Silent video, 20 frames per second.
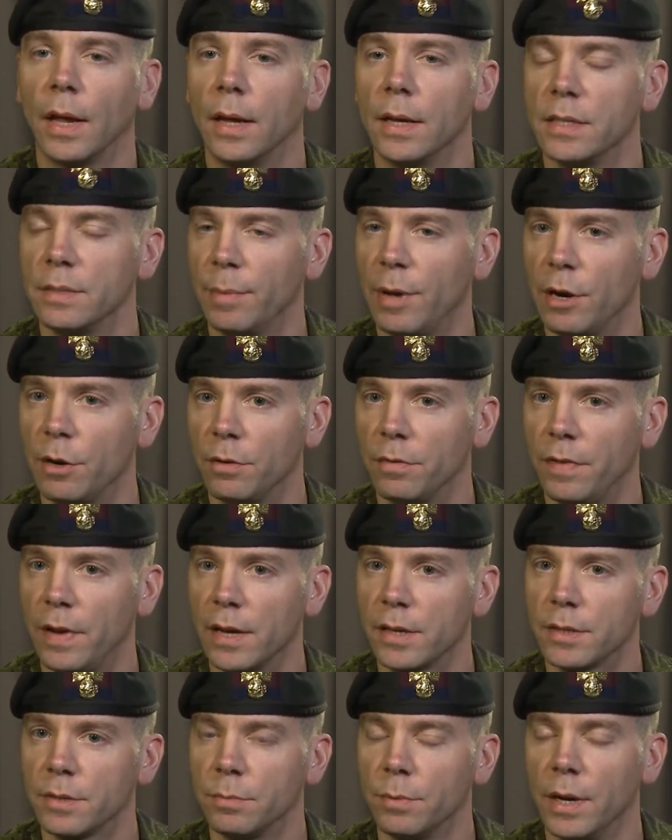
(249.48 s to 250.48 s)
As a matter of
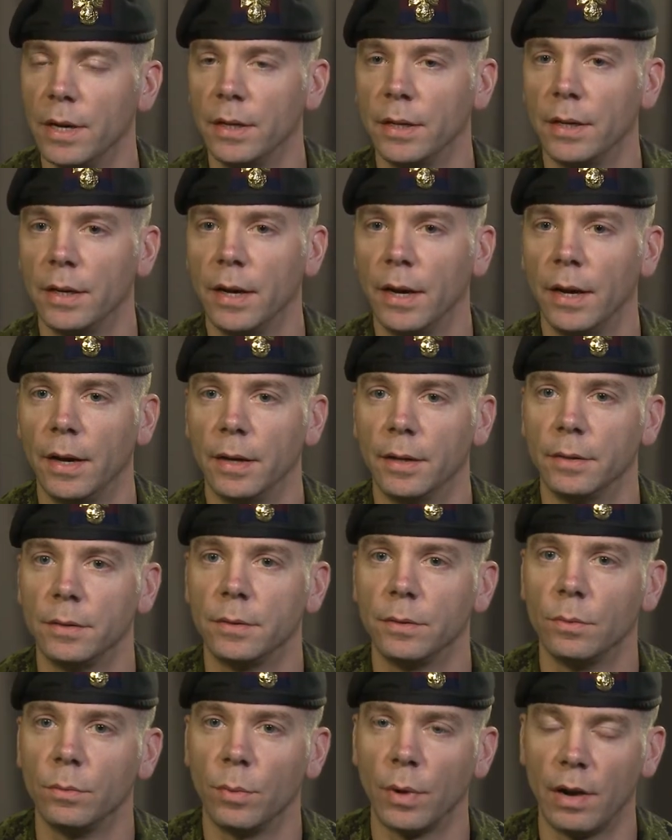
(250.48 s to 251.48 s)
fact, when
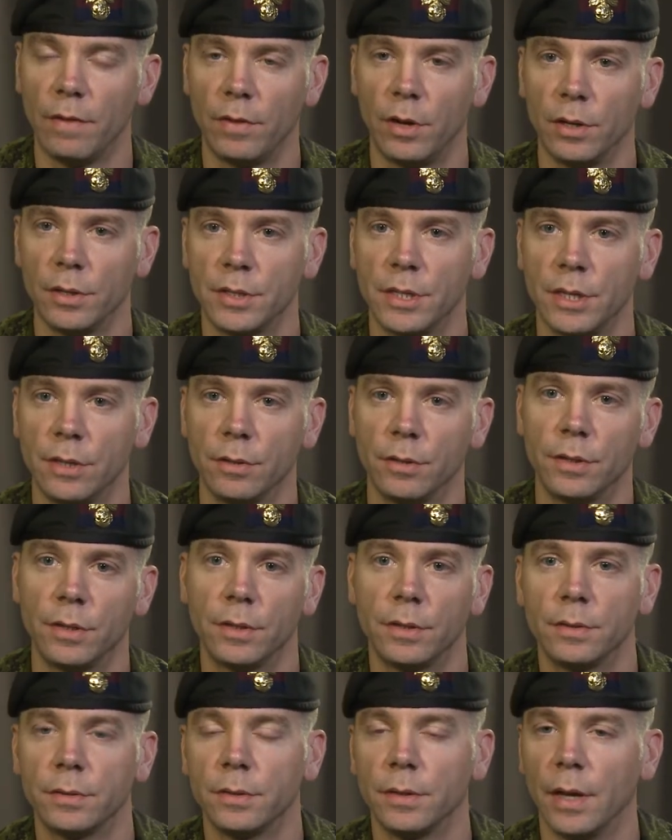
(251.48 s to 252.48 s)
I
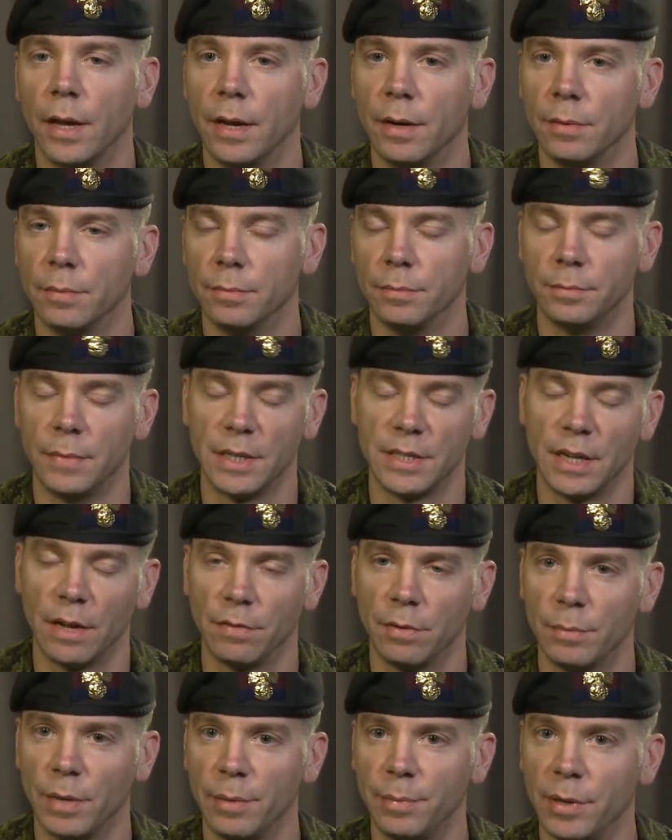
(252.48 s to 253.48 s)
volunteered, and
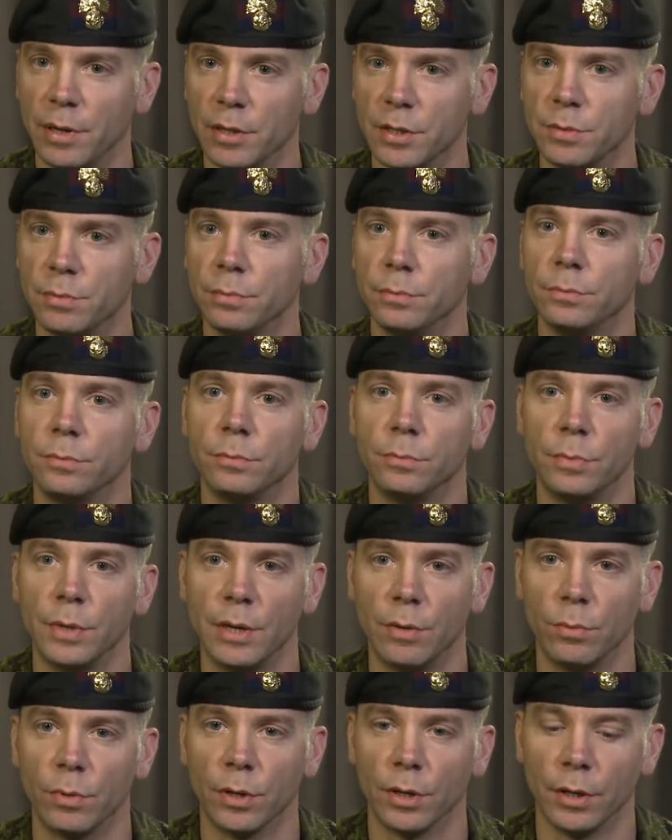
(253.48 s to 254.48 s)
myself and my peers,
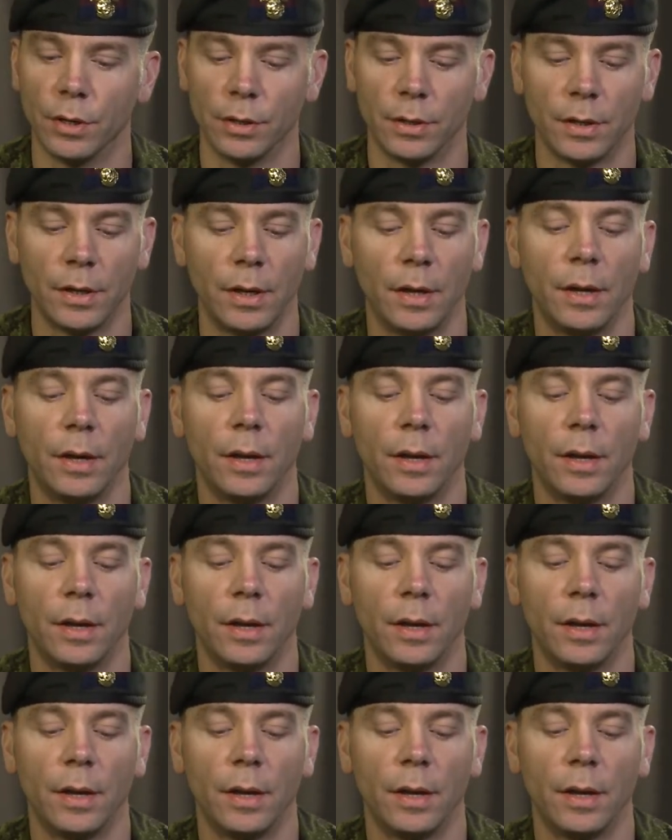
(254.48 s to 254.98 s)
we were